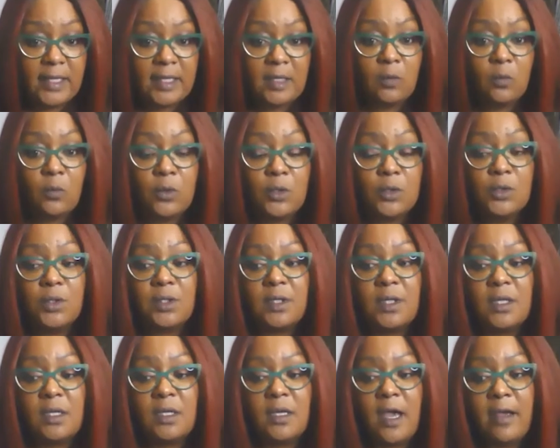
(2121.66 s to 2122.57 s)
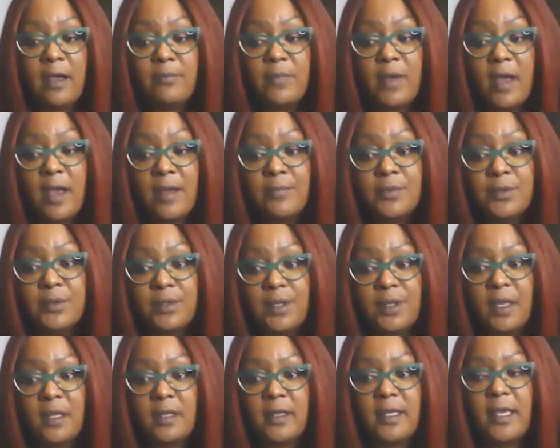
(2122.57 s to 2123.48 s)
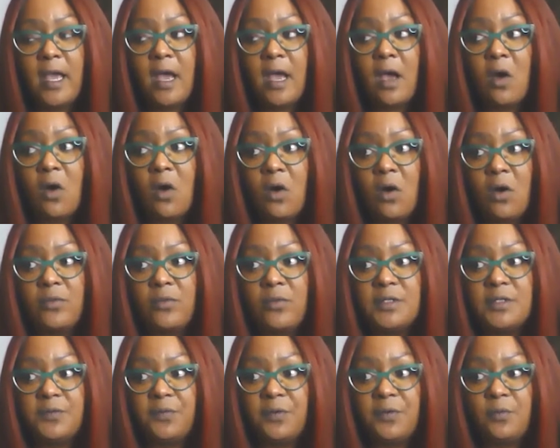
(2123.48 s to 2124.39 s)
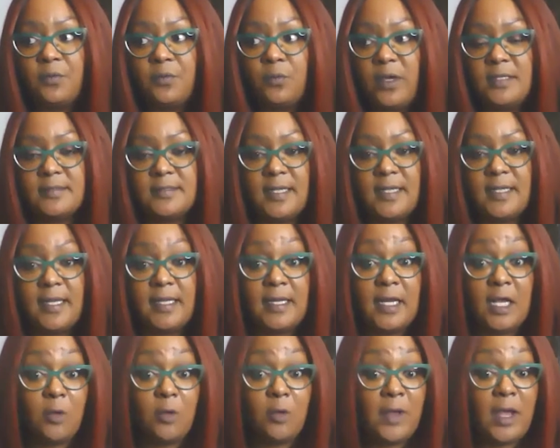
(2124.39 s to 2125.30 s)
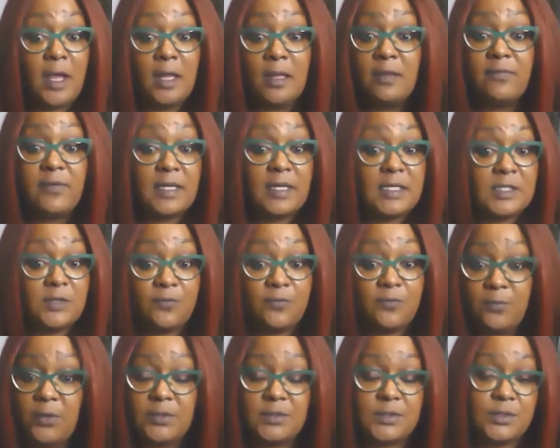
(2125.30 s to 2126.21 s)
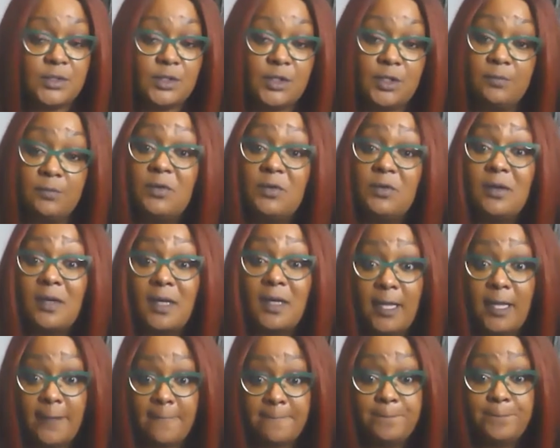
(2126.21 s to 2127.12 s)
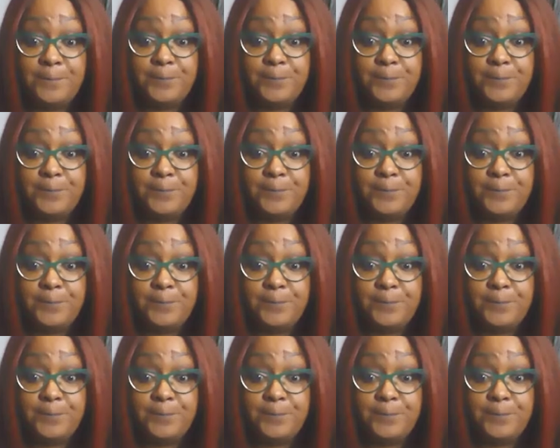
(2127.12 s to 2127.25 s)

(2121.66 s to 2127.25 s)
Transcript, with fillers: like we're looking, I'm I'm looking at like all the different ways that I can help elevate different parts of the community.